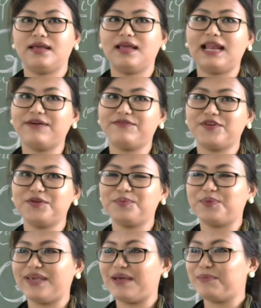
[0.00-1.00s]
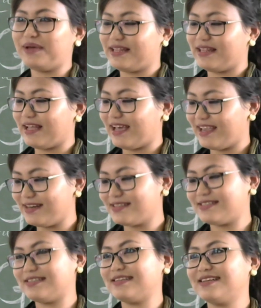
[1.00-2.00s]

(11 p.m. at night.